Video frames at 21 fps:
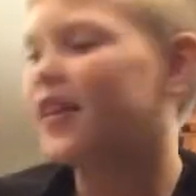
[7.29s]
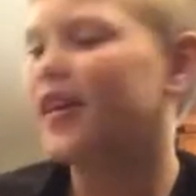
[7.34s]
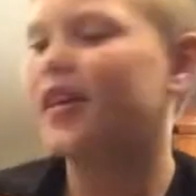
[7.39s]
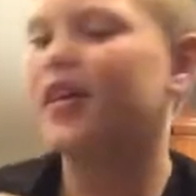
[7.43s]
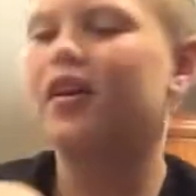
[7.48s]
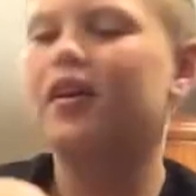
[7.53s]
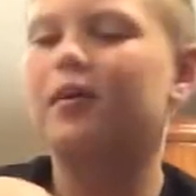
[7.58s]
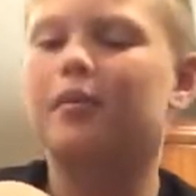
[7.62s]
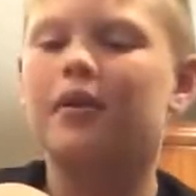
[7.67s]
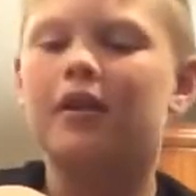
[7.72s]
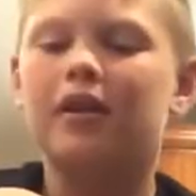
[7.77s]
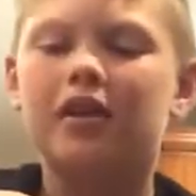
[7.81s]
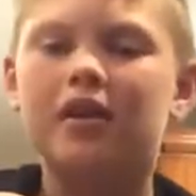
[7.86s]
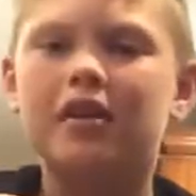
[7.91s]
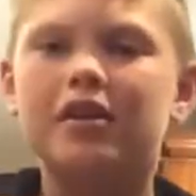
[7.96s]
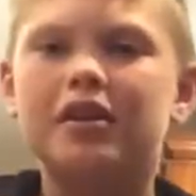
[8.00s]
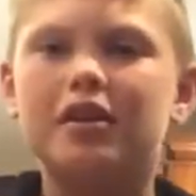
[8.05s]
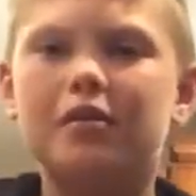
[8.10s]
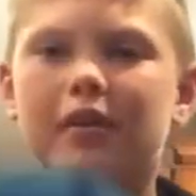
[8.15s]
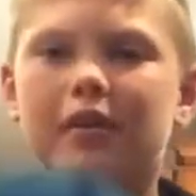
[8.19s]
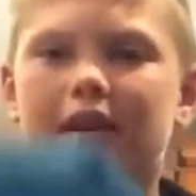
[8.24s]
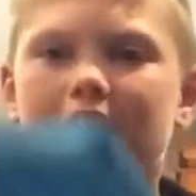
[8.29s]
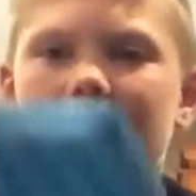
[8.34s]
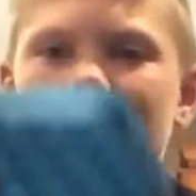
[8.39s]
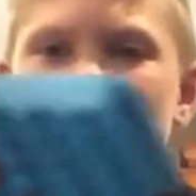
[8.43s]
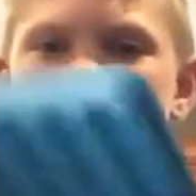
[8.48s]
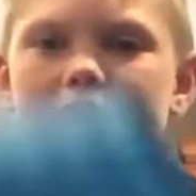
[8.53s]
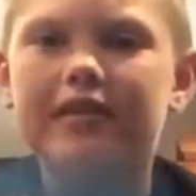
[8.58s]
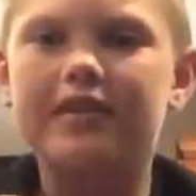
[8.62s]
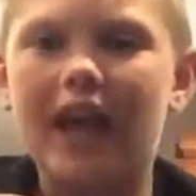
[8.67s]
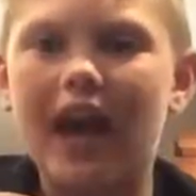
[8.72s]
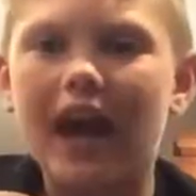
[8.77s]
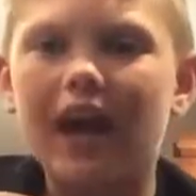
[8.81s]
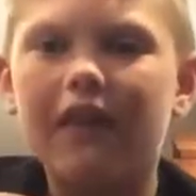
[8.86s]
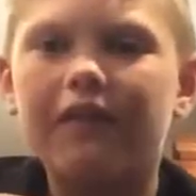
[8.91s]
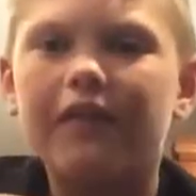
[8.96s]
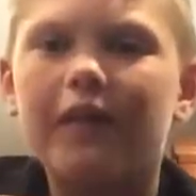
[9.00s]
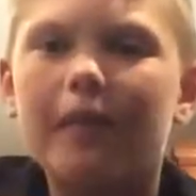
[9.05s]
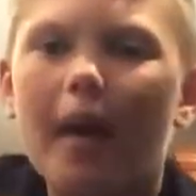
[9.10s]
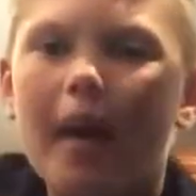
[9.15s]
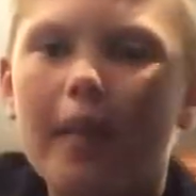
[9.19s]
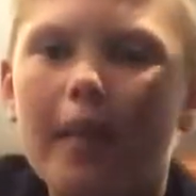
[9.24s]
Um, so we have this
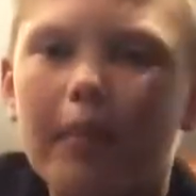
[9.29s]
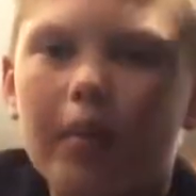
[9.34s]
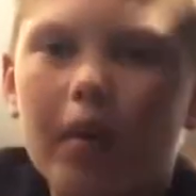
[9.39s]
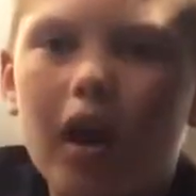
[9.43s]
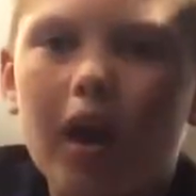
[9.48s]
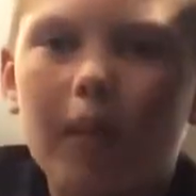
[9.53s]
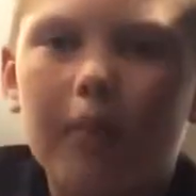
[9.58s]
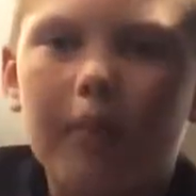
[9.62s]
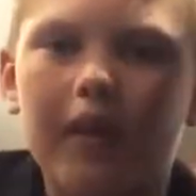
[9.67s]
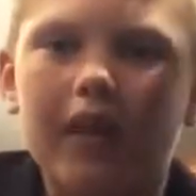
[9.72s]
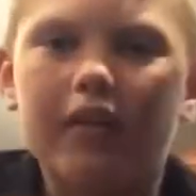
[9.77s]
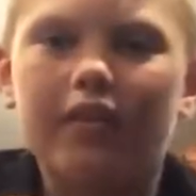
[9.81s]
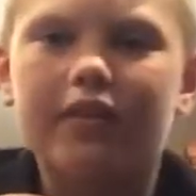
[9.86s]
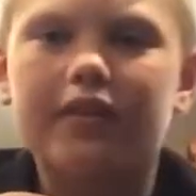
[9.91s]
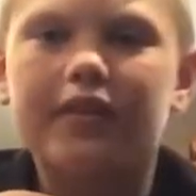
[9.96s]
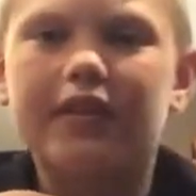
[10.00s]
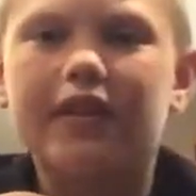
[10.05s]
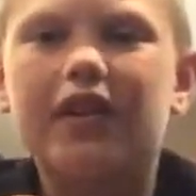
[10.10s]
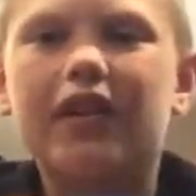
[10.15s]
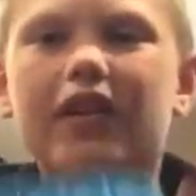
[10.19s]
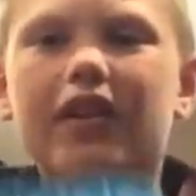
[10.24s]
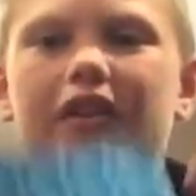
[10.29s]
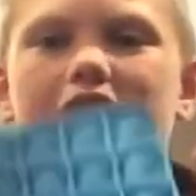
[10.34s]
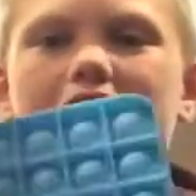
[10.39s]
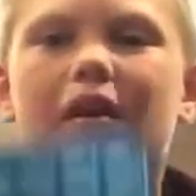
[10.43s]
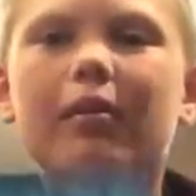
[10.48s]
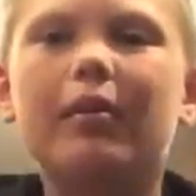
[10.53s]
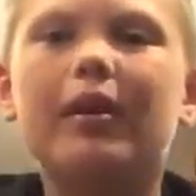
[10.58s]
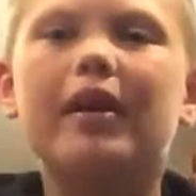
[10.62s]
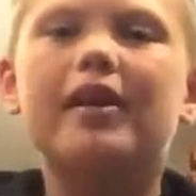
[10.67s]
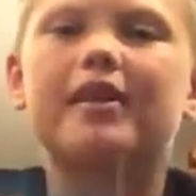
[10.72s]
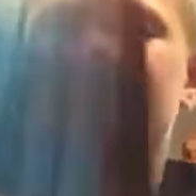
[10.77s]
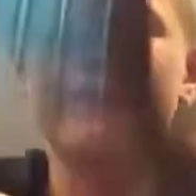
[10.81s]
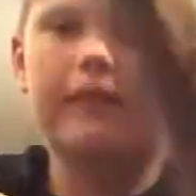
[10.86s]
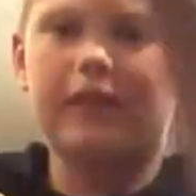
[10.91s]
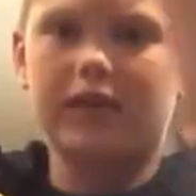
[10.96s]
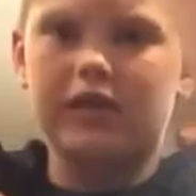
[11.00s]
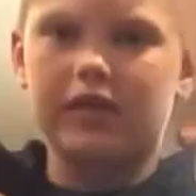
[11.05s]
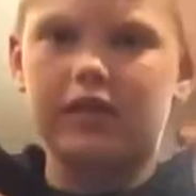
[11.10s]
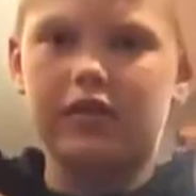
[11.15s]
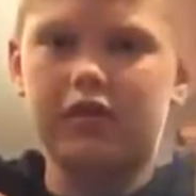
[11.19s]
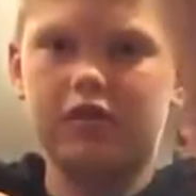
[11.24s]
alphabet puppet. Nobody's
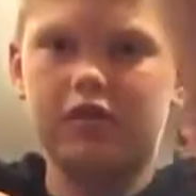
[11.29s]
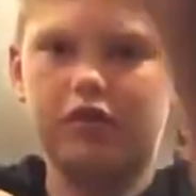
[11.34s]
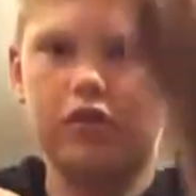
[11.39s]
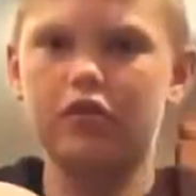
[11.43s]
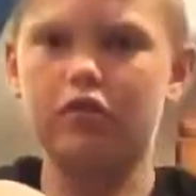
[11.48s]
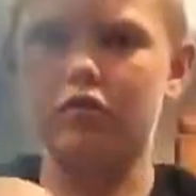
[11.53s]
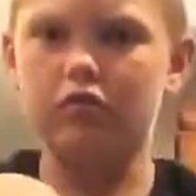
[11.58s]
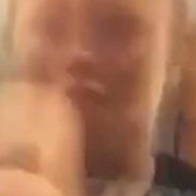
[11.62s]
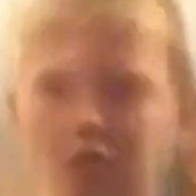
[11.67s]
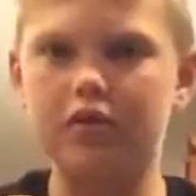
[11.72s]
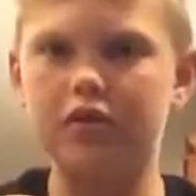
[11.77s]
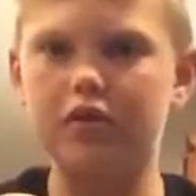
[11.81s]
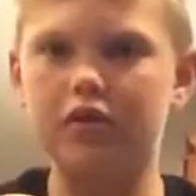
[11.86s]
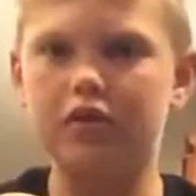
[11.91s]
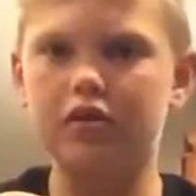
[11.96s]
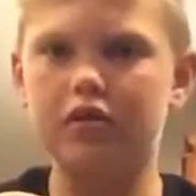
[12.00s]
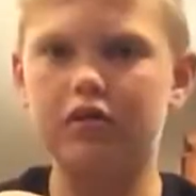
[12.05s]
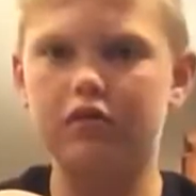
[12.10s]
even gonna use.